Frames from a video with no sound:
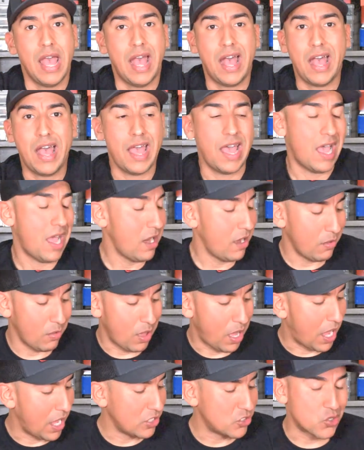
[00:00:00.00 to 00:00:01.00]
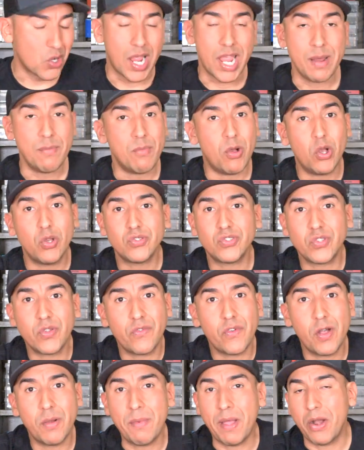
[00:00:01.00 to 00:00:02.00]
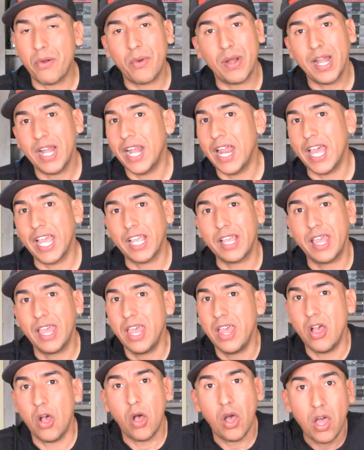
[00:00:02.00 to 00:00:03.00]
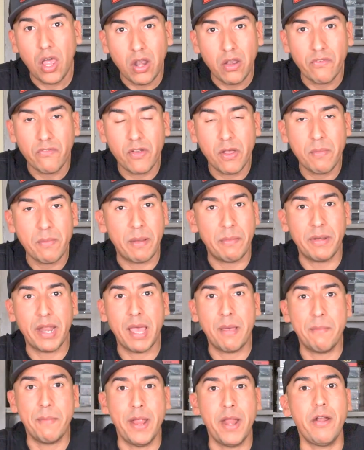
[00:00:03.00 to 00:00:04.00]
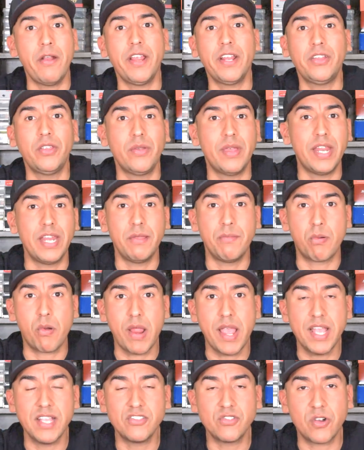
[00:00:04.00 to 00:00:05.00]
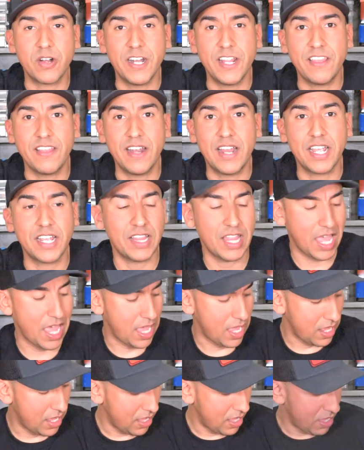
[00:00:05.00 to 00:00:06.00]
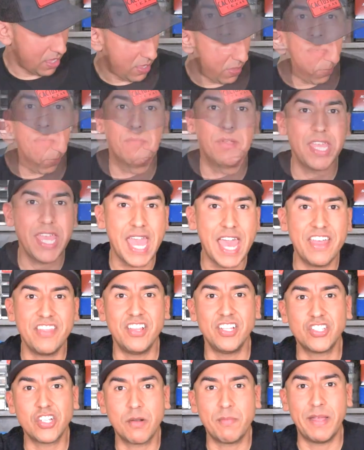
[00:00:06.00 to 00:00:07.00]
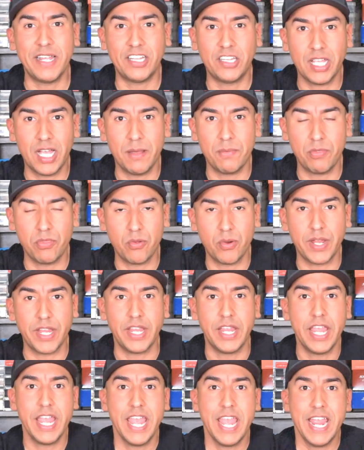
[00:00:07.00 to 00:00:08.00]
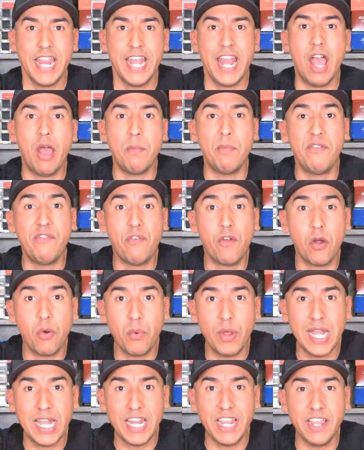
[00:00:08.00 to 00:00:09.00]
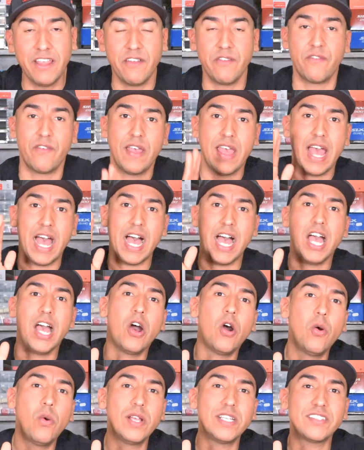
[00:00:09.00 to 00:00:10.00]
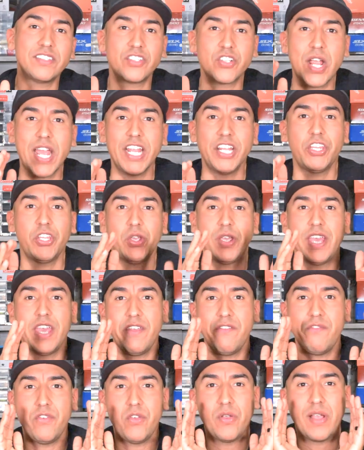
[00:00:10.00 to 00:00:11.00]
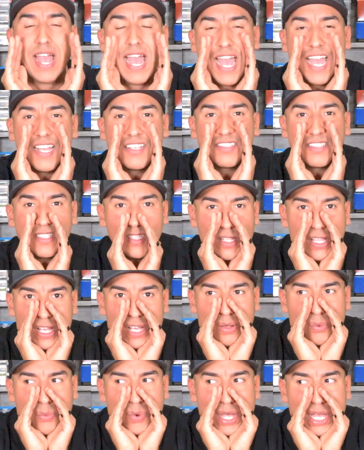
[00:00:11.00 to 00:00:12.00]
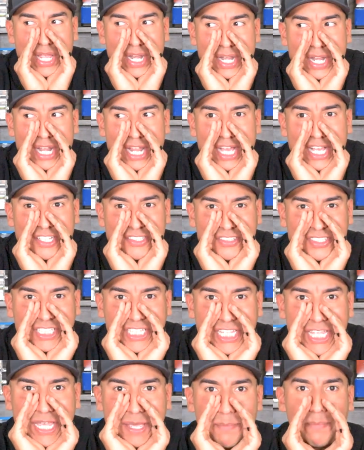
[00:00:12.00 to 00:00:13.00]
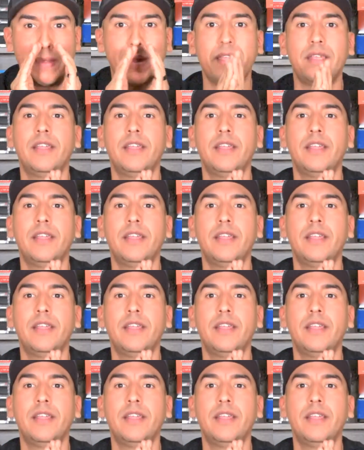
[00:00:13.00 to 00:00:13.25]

I tried most of them. I really like all of them. I'm not married to any brands or anything like that. But yeah, these are my top 3. Now, before we leave, I always try to give you guys one last tip.